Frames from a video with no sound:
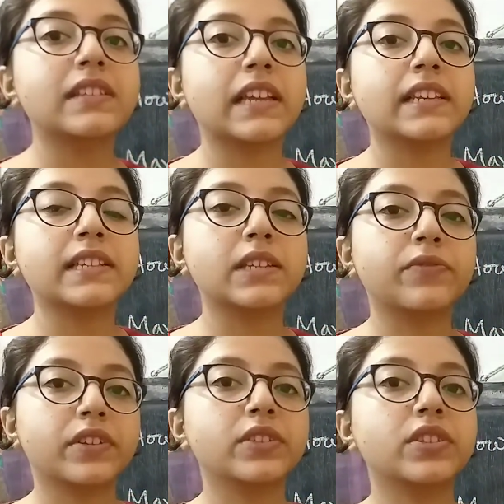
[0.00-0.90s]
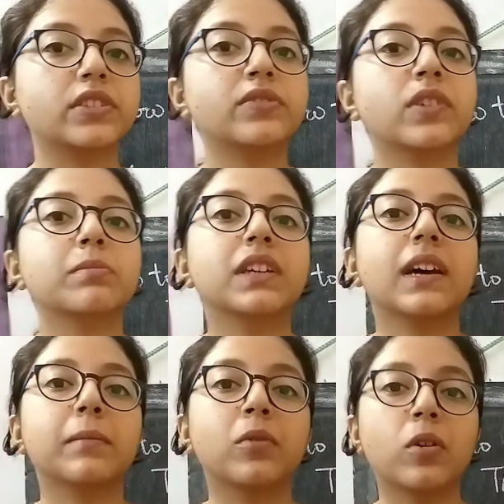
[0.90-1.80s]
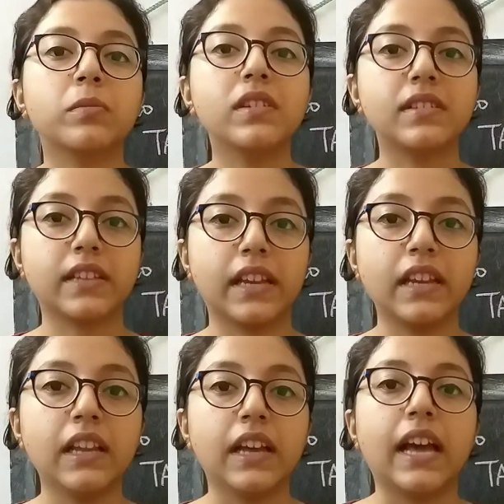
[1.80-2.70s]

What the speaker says: cell is differentiated from the abnormal cell